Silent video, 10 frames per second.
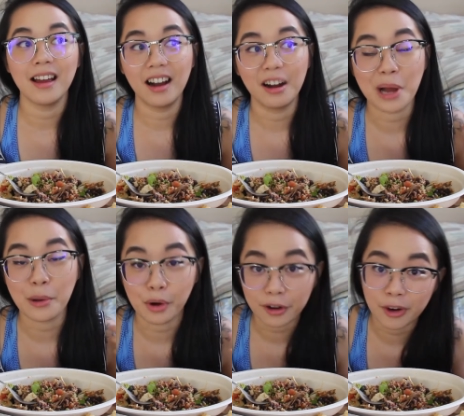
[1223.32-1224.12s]
um,
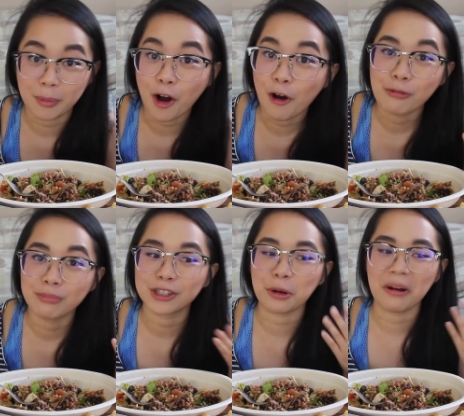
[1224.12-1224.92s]
I work from
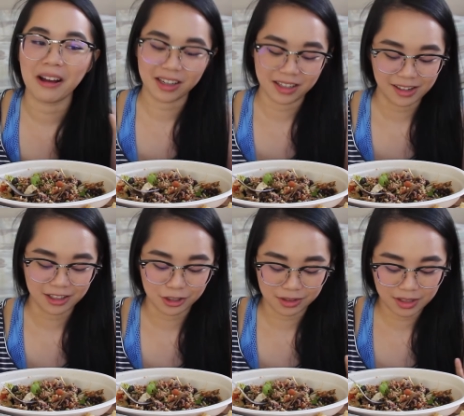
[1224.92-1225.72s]
home so I
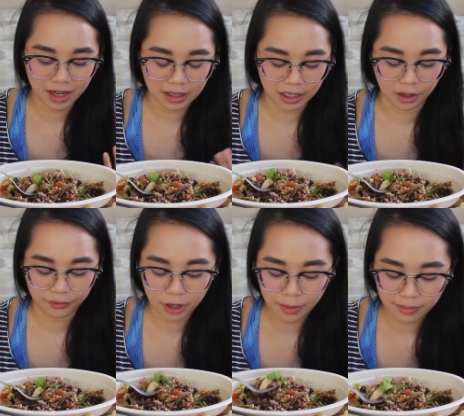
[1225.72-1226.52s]
can just take care
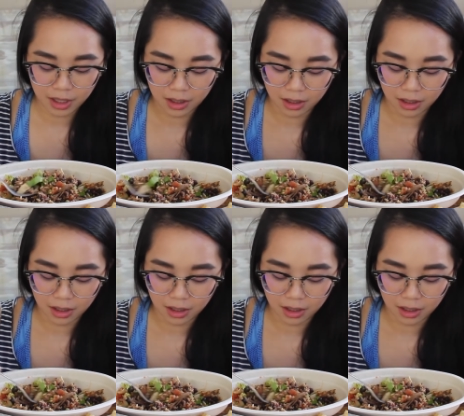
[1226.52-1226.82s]
of him.